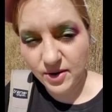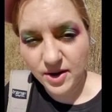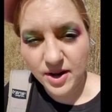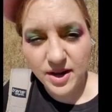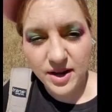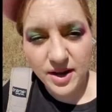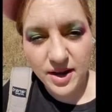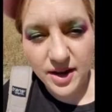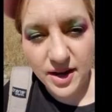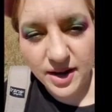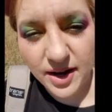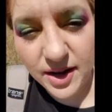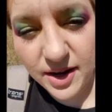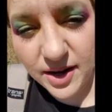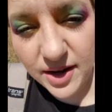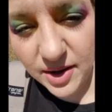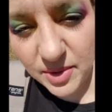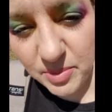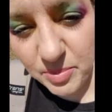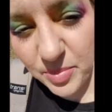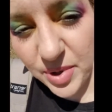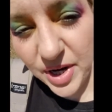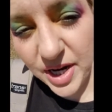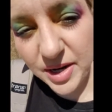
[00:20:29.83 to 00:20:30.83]

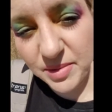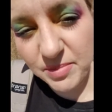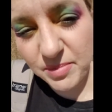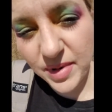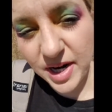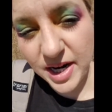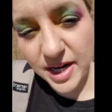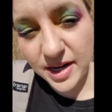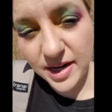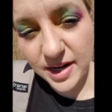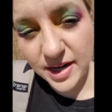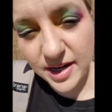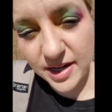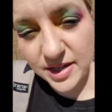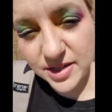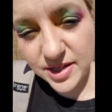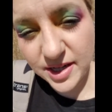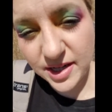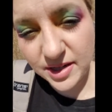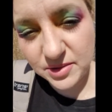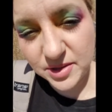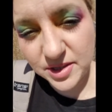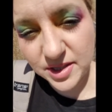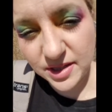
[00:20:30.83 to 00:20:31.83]
but my eyeshadow
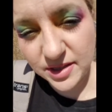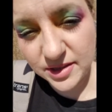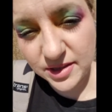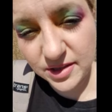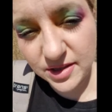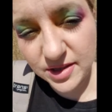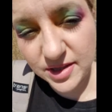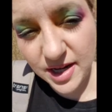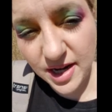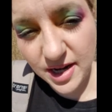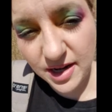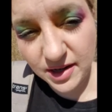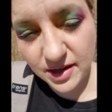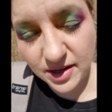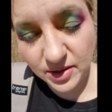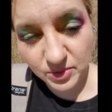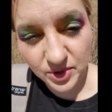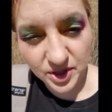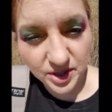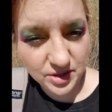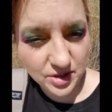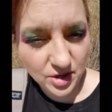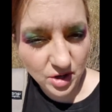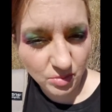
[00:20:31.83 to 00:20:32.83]
is also staying on with
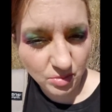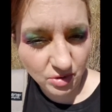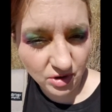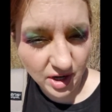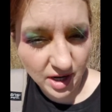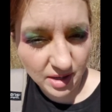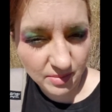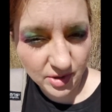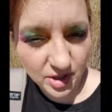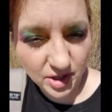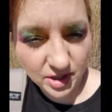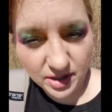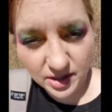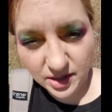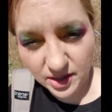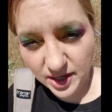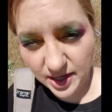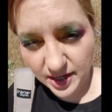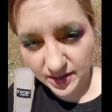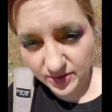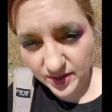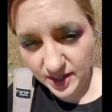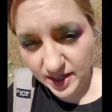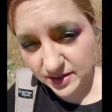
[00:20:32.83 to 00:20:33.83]
no primer, and
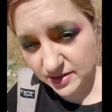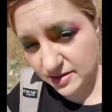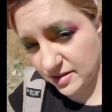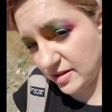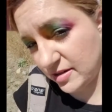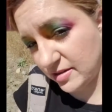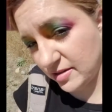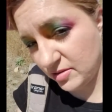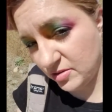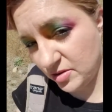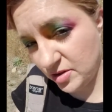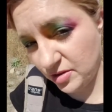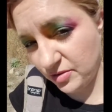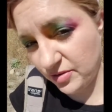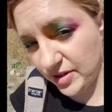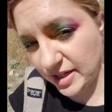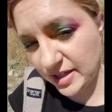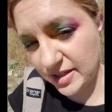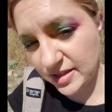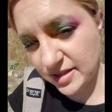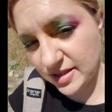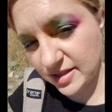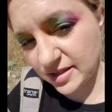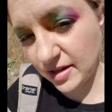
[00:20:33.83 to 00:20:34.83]
that is also Juvia's,
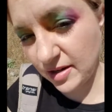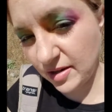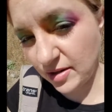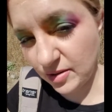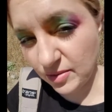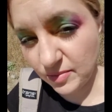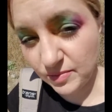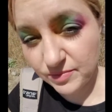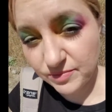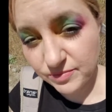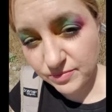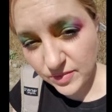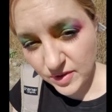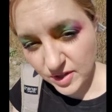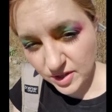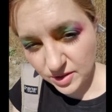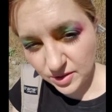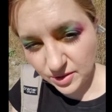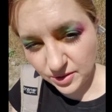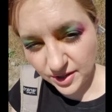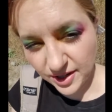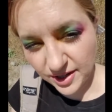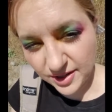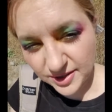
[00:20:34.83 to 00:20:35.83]
so
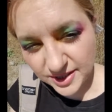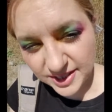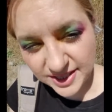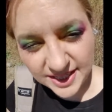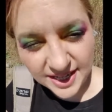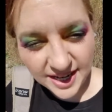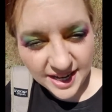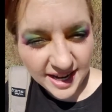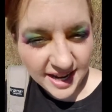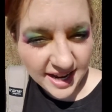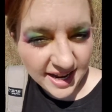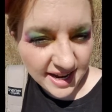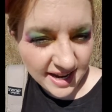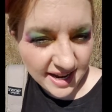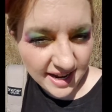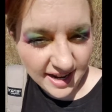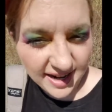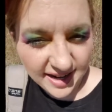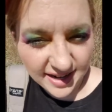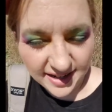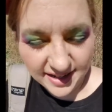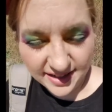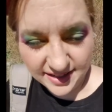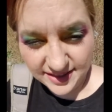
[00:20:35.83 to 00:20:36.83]
kudos.
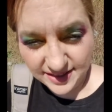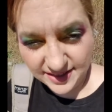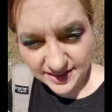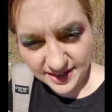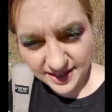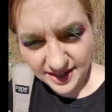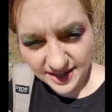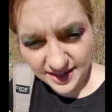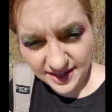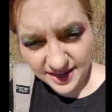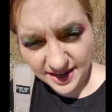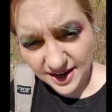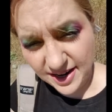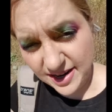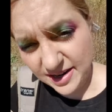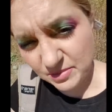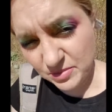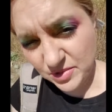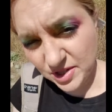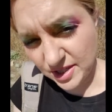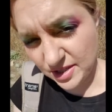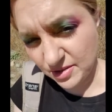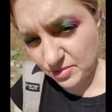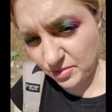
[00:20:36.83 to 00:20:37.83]
And I am
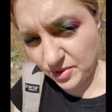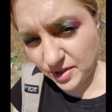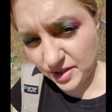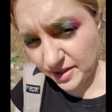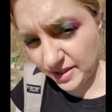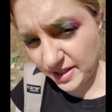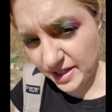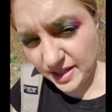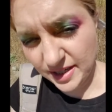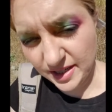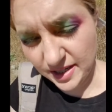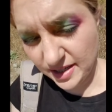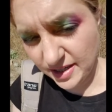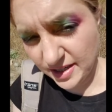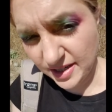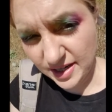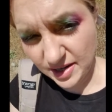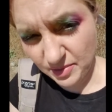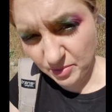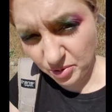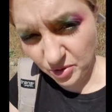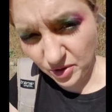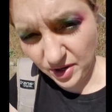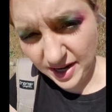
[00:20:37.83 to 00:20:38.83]
just really
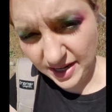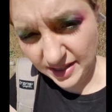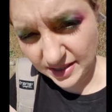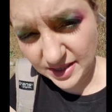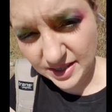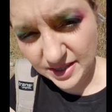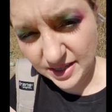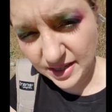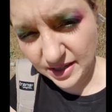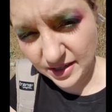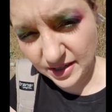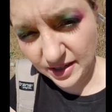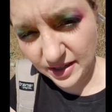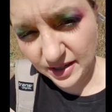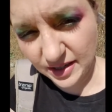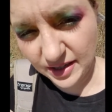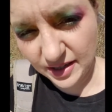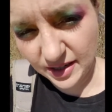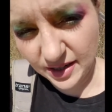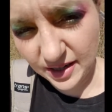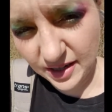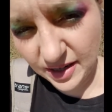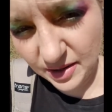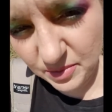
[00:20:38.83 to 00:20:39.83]
impressed
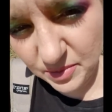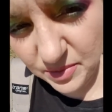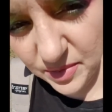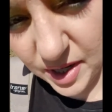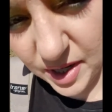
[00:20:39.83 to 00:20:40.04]
here. Other